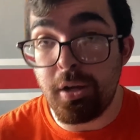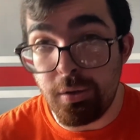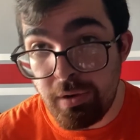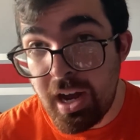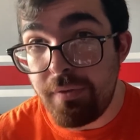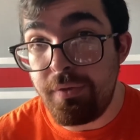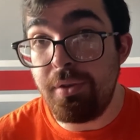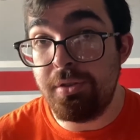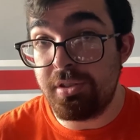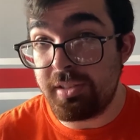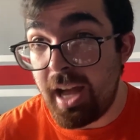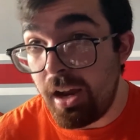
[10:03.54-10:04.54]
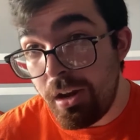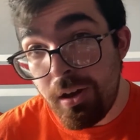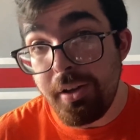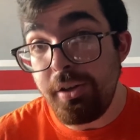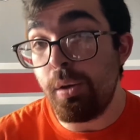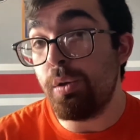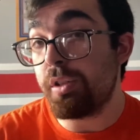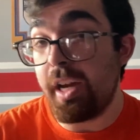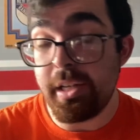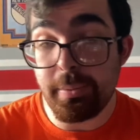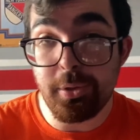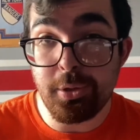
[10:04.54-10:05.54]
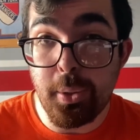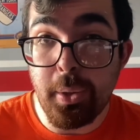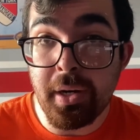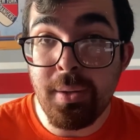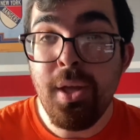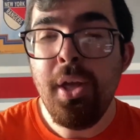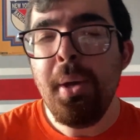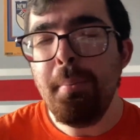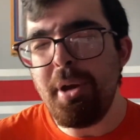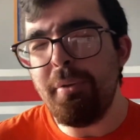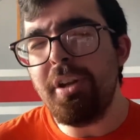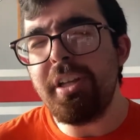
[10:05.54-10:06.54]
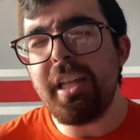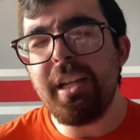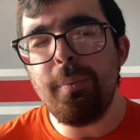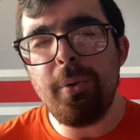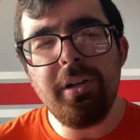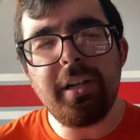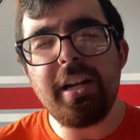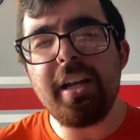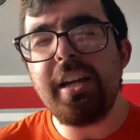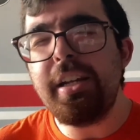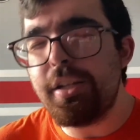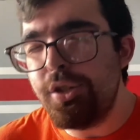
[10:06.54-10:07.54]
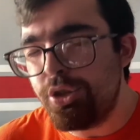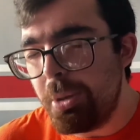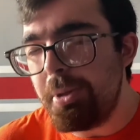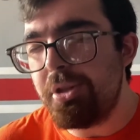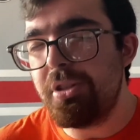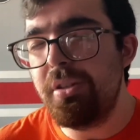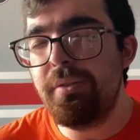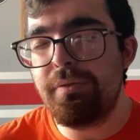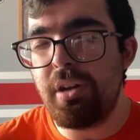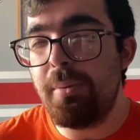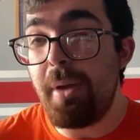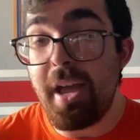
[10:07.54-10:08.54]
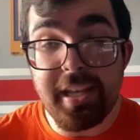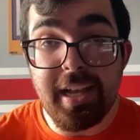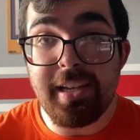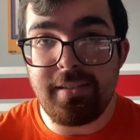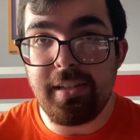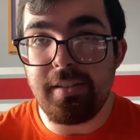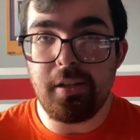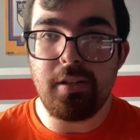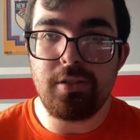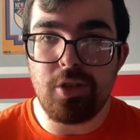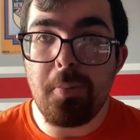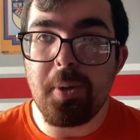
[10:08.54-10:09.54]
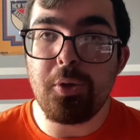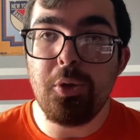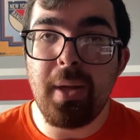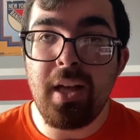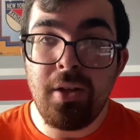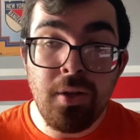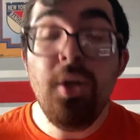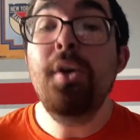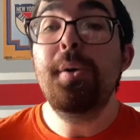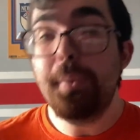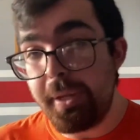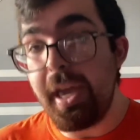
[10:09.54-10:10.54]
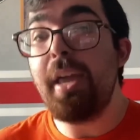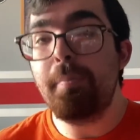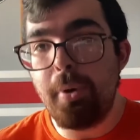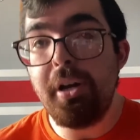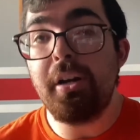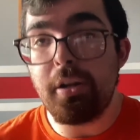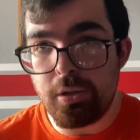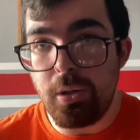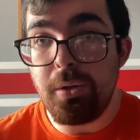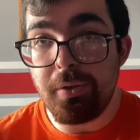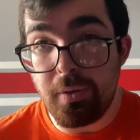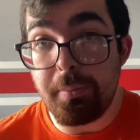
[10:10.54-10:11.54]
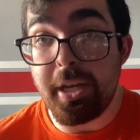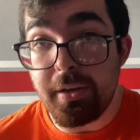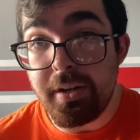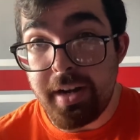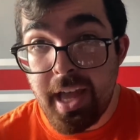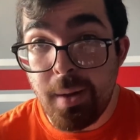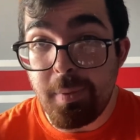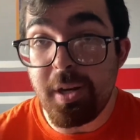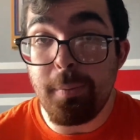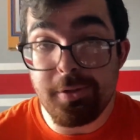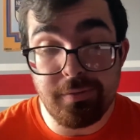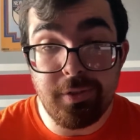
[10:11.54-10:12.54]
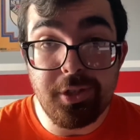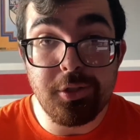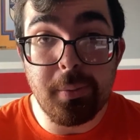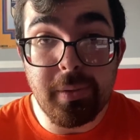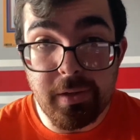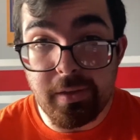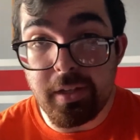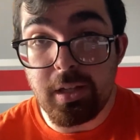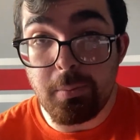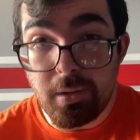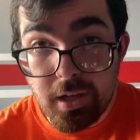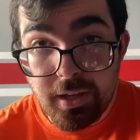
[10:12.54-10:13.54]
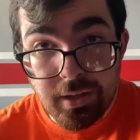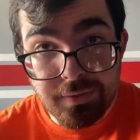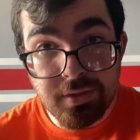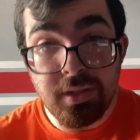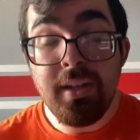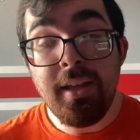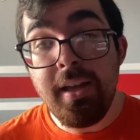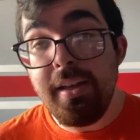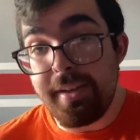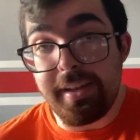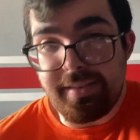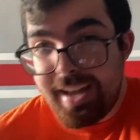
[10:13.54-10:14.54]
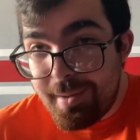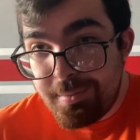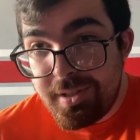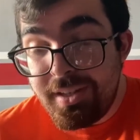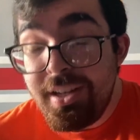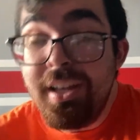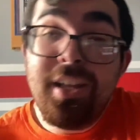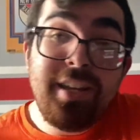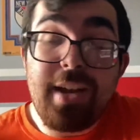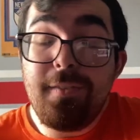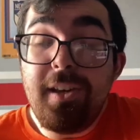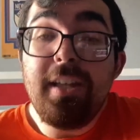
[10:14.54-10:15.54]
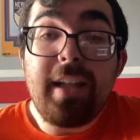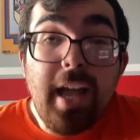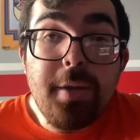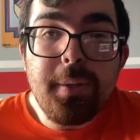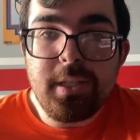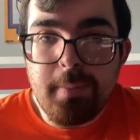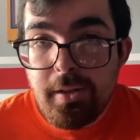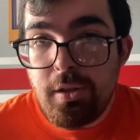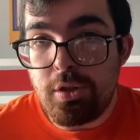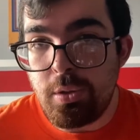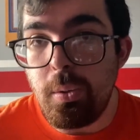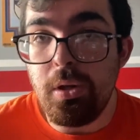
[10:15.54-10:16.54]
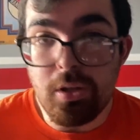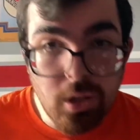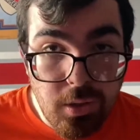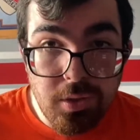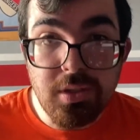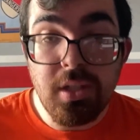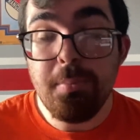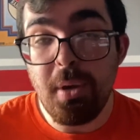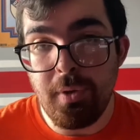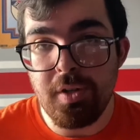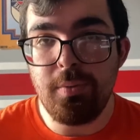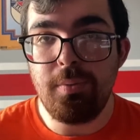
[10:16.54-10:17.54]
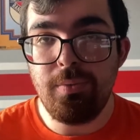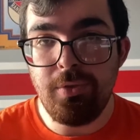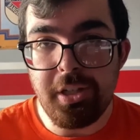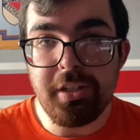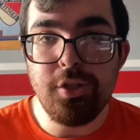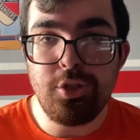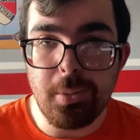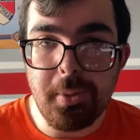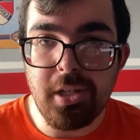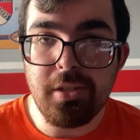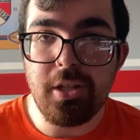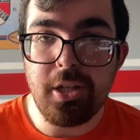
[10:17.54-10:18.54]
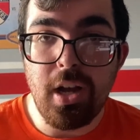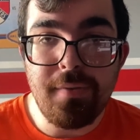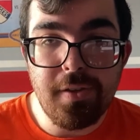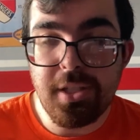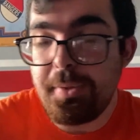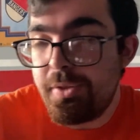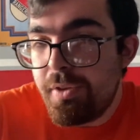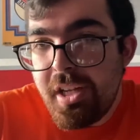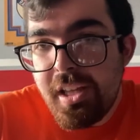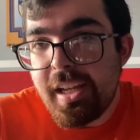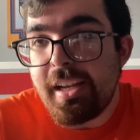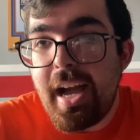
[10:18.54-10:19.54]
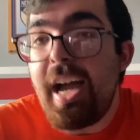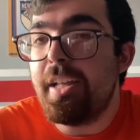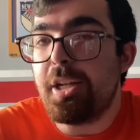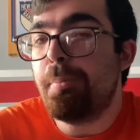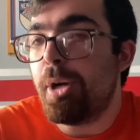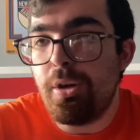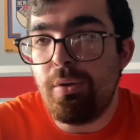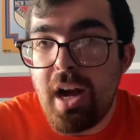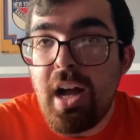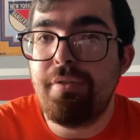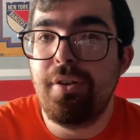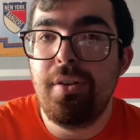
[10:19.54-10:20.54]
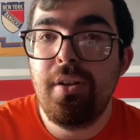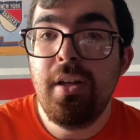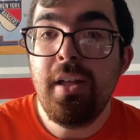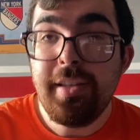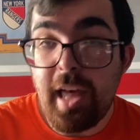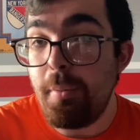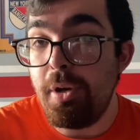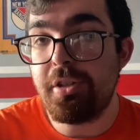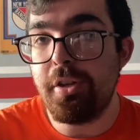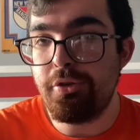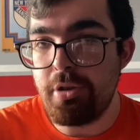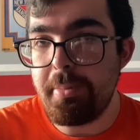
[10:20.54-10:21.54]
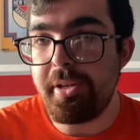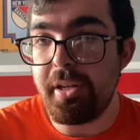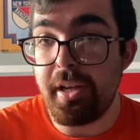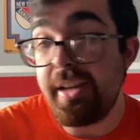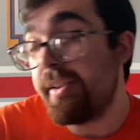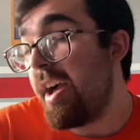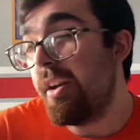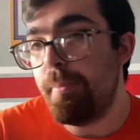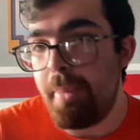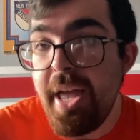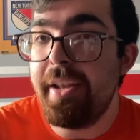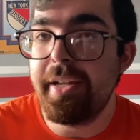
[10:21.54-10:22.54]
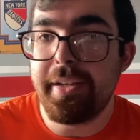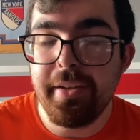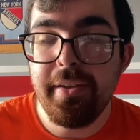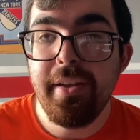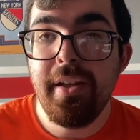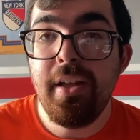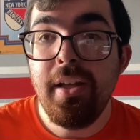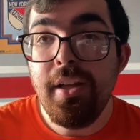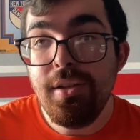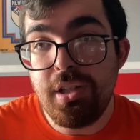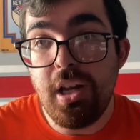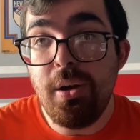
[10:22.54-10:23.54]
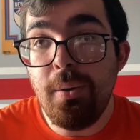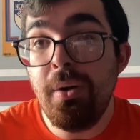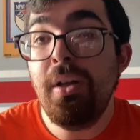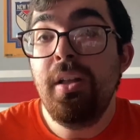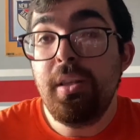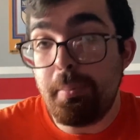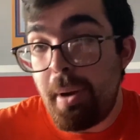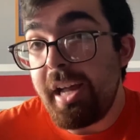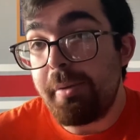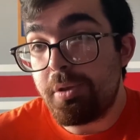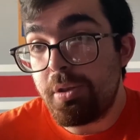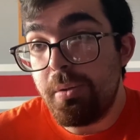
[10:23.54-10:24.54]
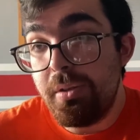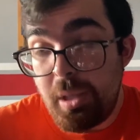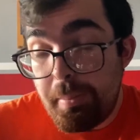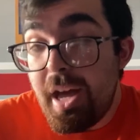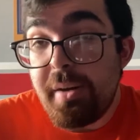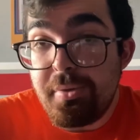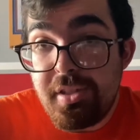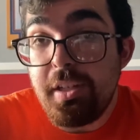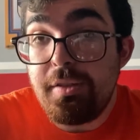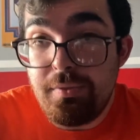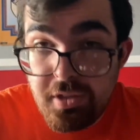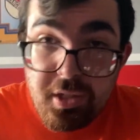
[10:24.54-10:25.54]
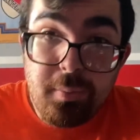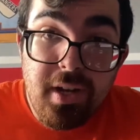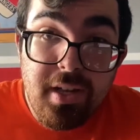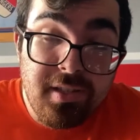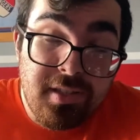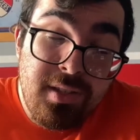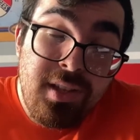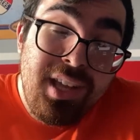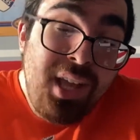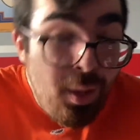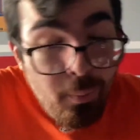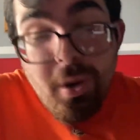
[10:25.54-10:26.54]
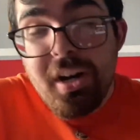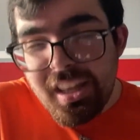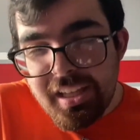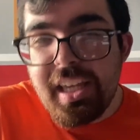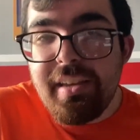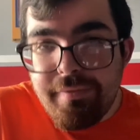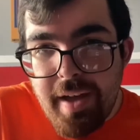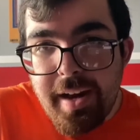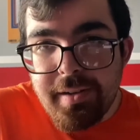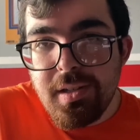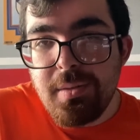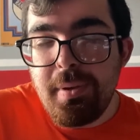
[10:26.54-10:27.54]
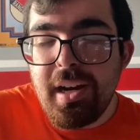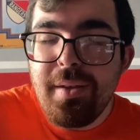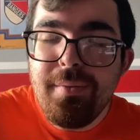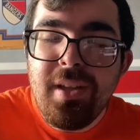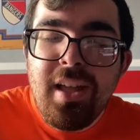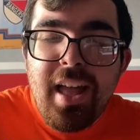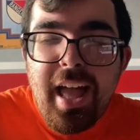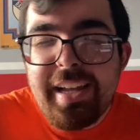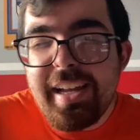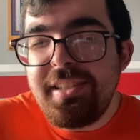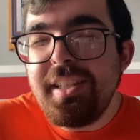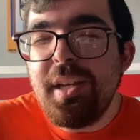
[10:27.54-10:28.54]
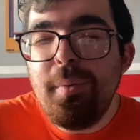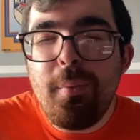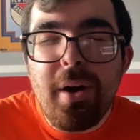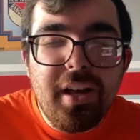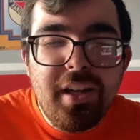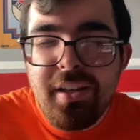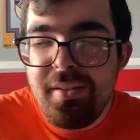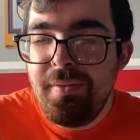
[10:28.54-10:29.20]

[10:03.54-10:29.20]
Raffl, Scott Lawn, those guys were scoring, but you really weren't getting any contribution from any guys like Nicolas Aube-Kubel, who can put in a goal from here and now, but he wasn't really doing anything in the playoffs. Nate Thompson, not really a guy you expect to score goals, but wasn't really contributing to the offense. It was really like a guy like a Michael Raffl that was contributing, and Tyler Pitlick. So the bottom six really was one of the key factors, but I guess he didn't want to